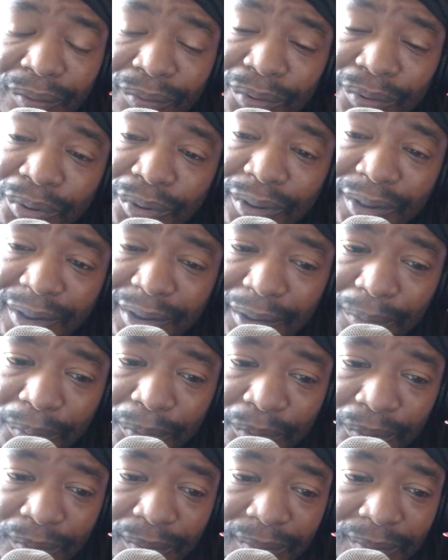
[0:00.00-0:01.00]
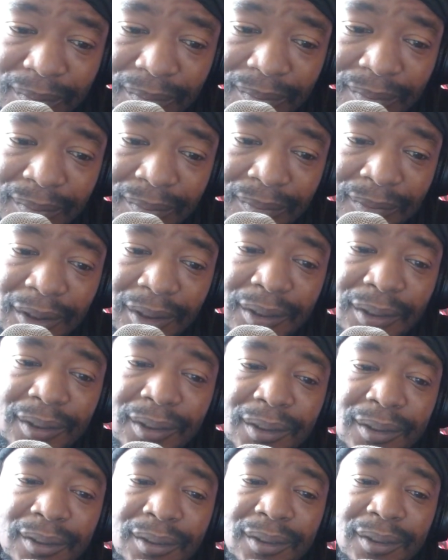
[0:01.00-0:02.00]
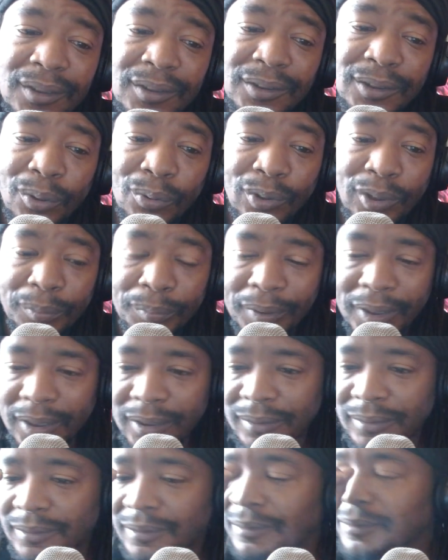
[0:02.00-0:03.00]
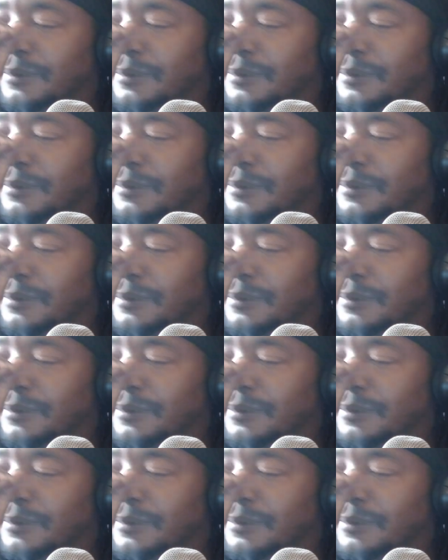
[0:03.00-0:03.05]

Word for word: rules are simple. Stony beat,